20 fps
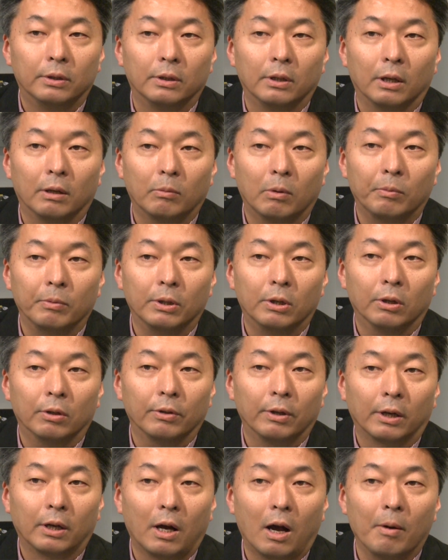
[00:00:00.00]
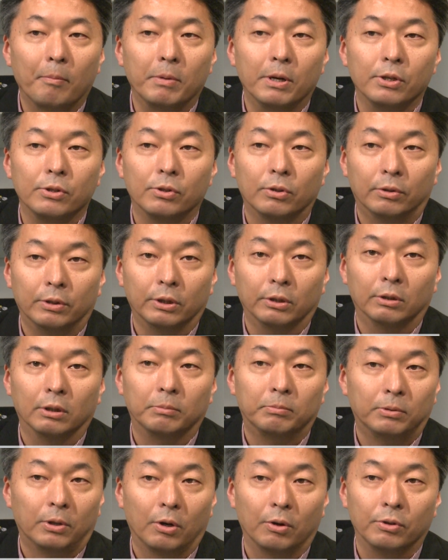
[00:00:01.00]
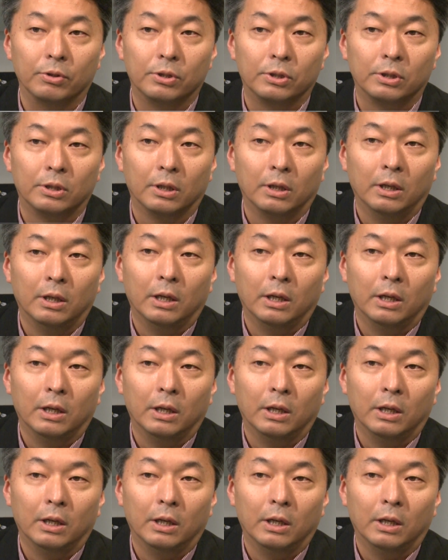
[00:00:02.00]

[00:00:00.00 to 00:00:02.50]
uh, what we call the combinatorial approach,